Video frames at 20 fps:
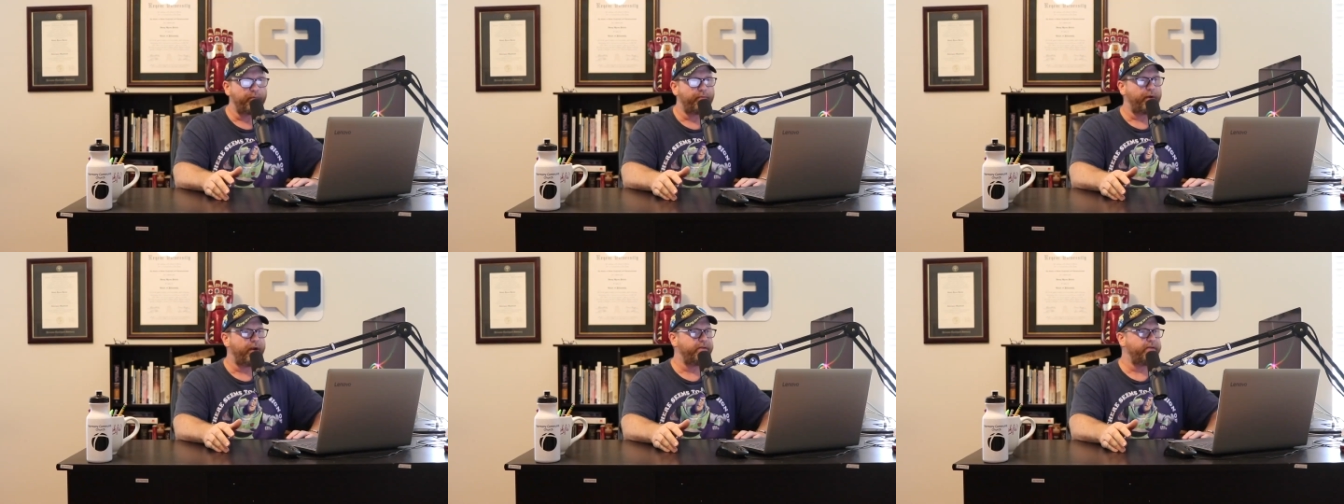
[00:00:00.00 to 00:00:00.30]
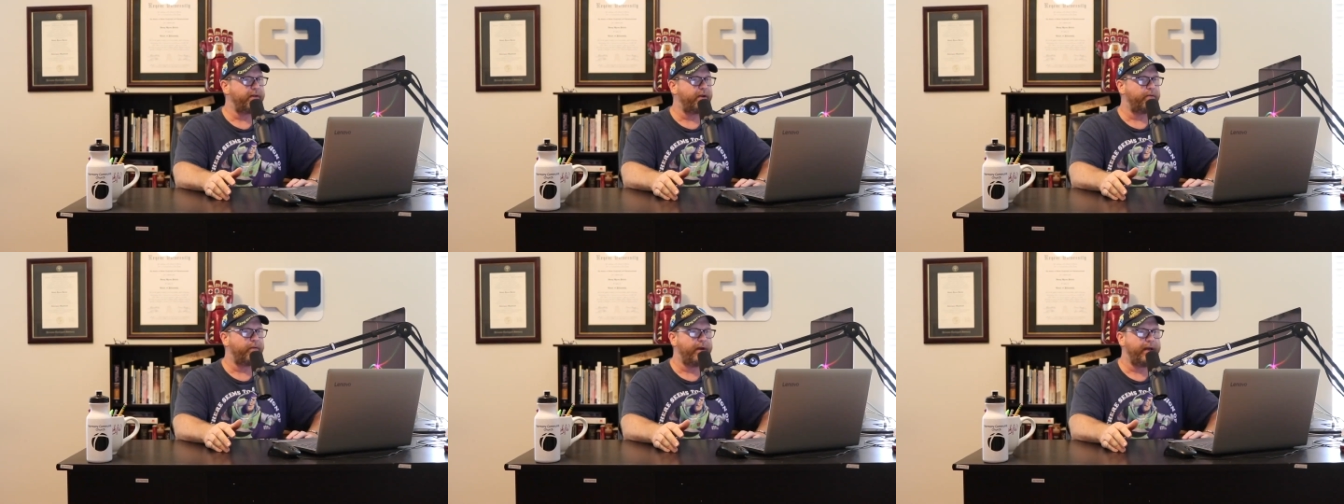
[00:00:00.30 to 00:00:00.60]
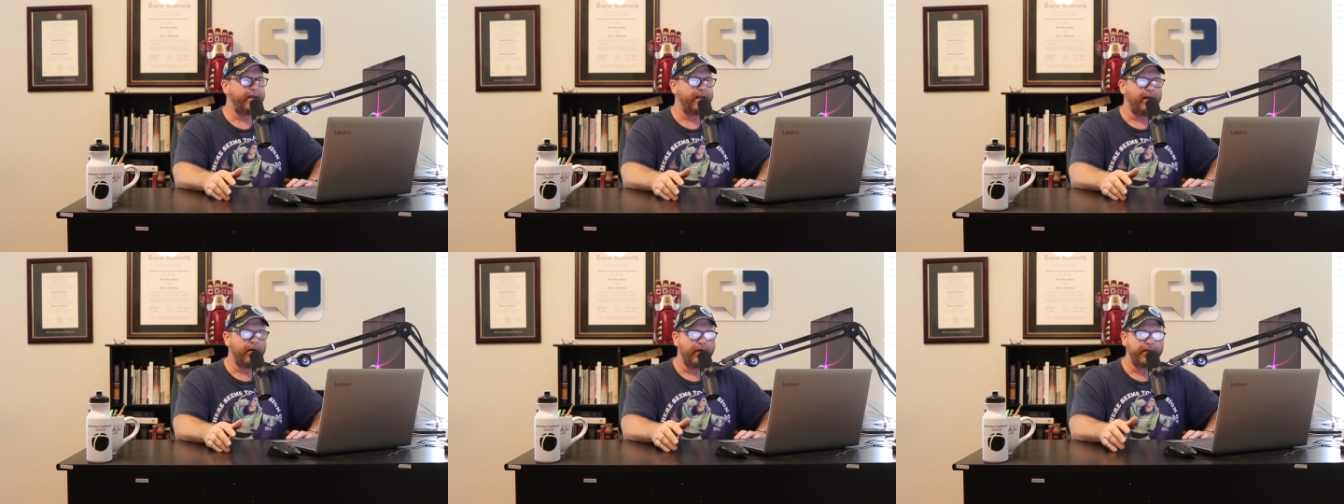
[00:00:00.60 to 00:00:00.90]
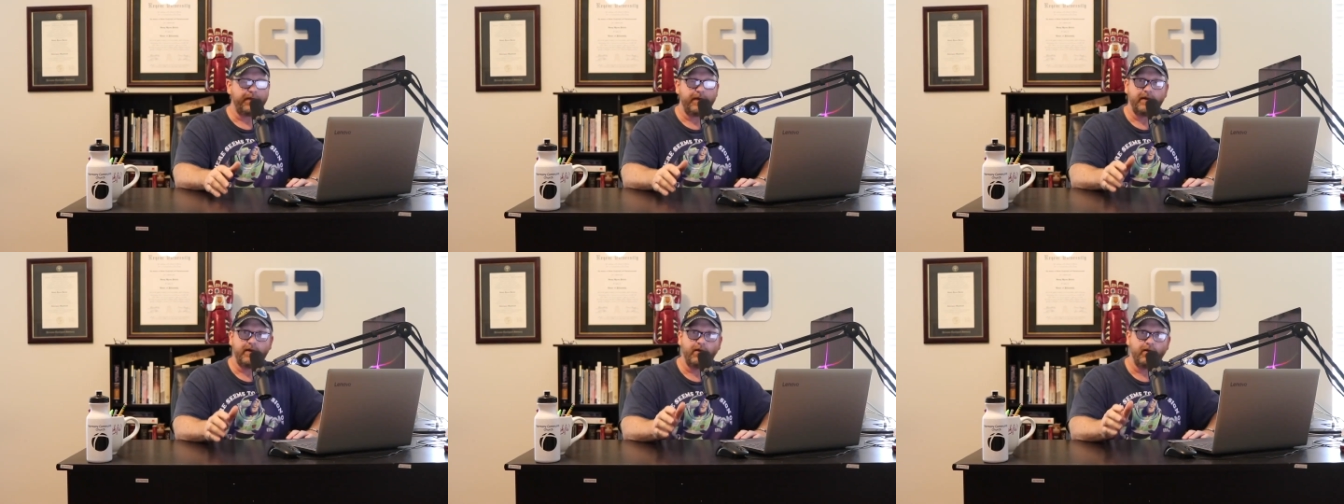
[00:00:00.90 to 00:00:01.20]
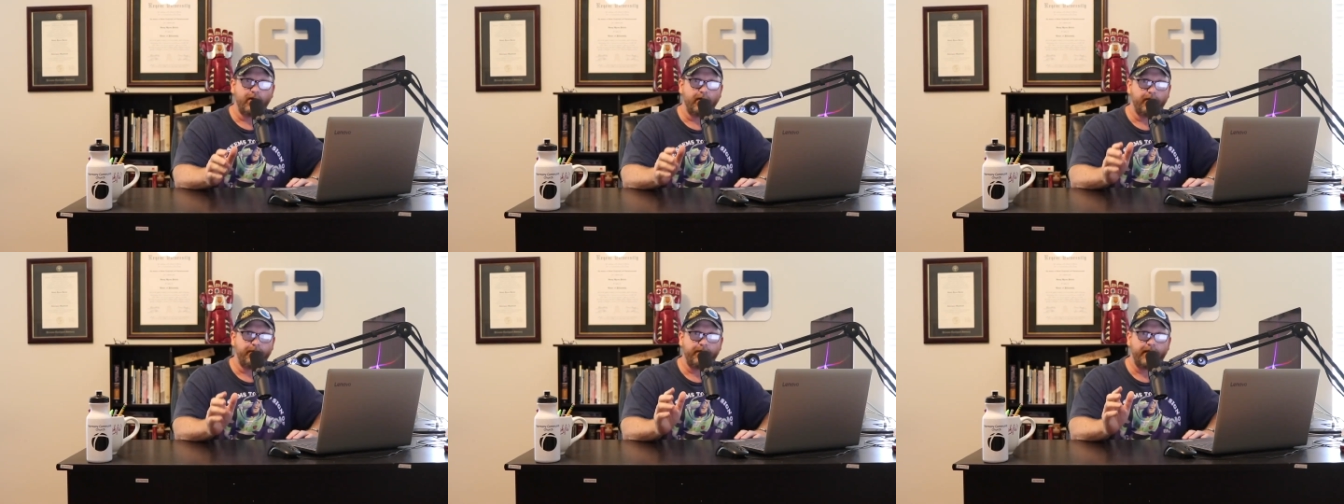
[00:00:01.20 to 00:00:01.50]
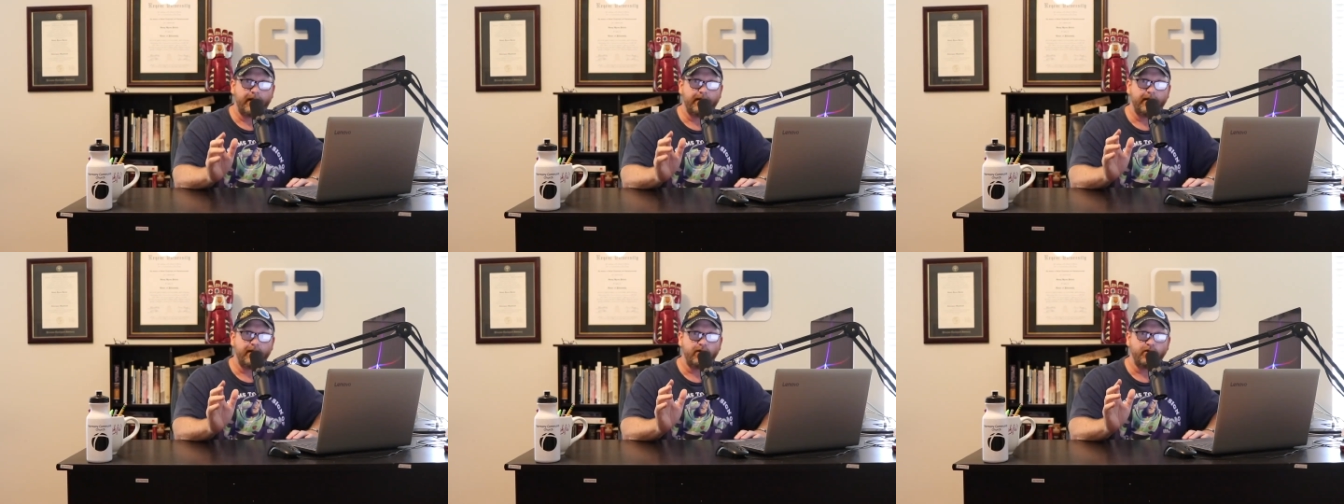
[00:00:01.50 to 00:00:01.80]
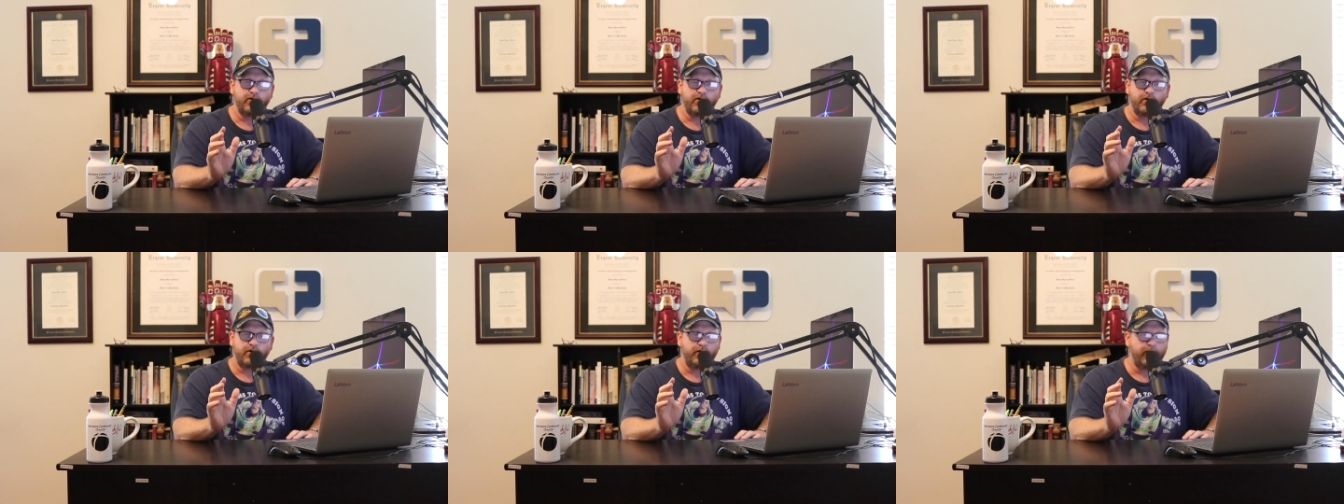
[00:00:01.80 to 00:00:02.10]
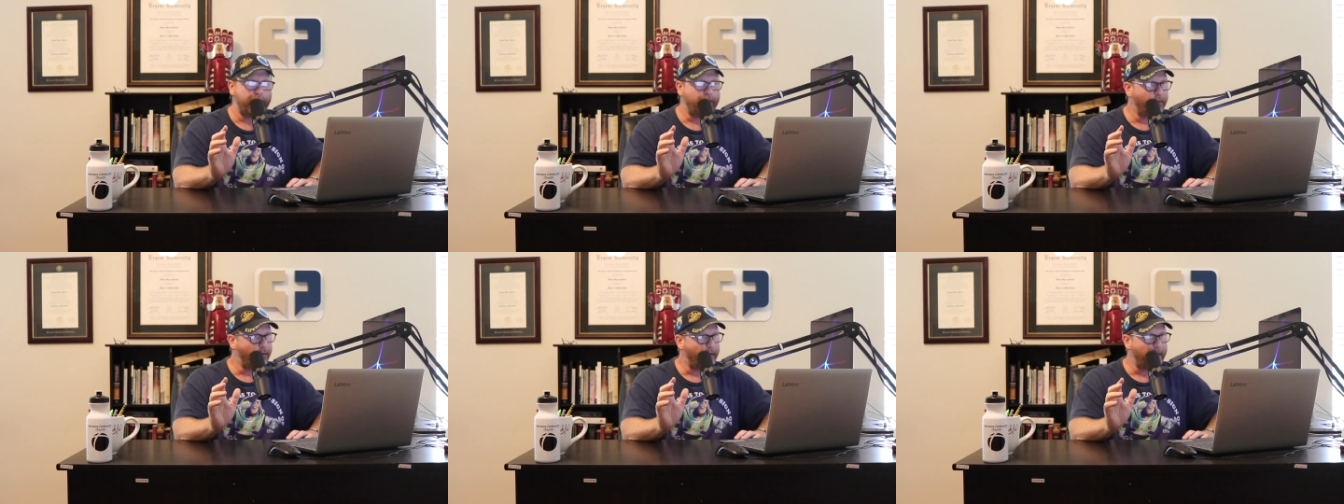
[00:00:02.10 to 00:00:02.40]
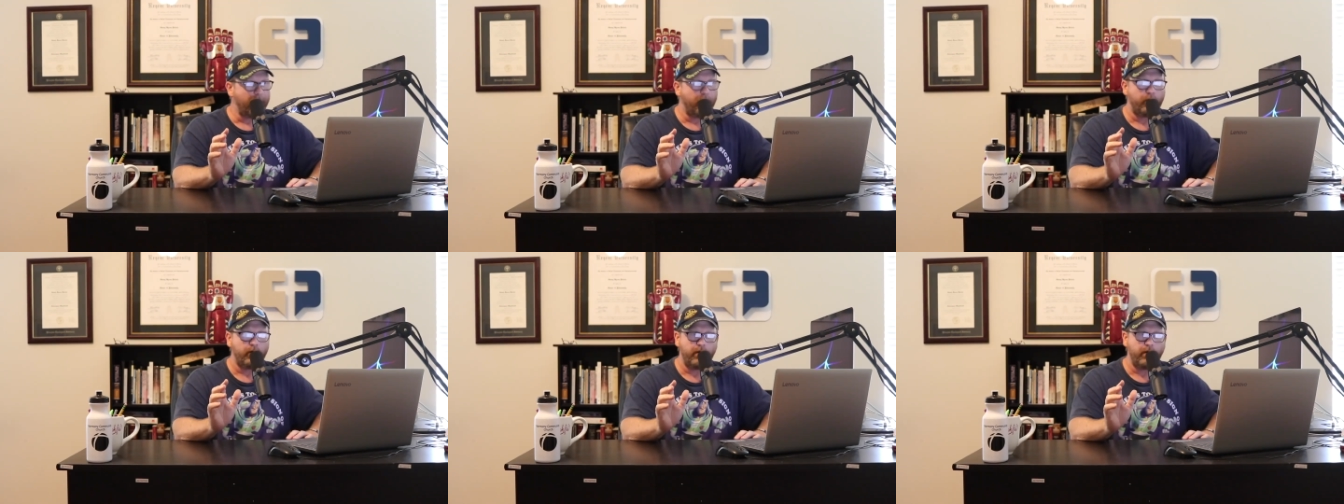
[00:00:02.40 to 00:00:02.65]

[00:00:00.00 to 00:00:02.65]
of Growth Project Radio. I think you're going to find it a journey well